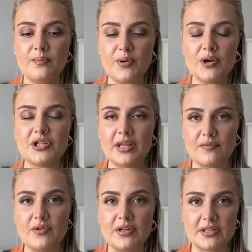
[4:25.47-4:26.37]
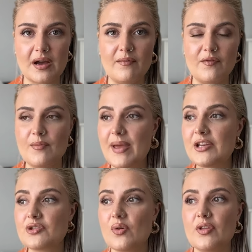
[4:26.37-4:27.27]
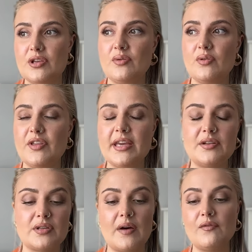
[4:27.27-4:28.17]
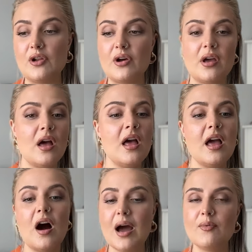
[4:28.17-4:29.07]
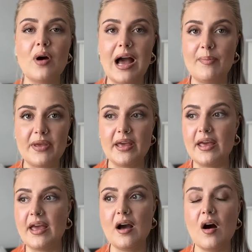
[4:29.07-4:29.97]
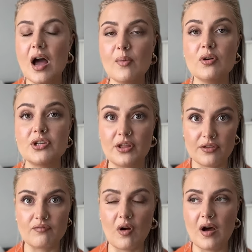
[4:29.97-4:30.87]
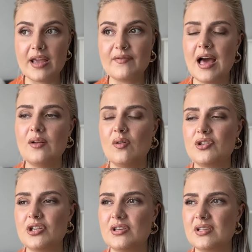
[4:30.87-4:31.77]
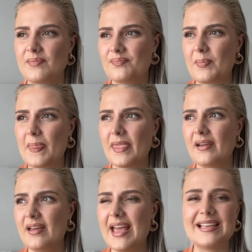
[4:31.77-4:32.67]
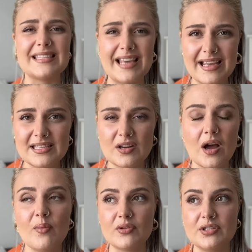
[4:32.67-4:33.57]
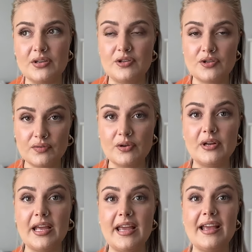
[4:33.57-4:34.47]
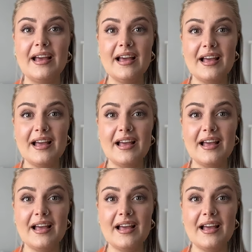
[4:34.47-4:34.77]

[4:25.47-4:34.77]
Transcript: pushing through the discomfort. Make sure that you're thinking to yourself, look, I'm not happy here. I want to thrive and not just exist. I want to truly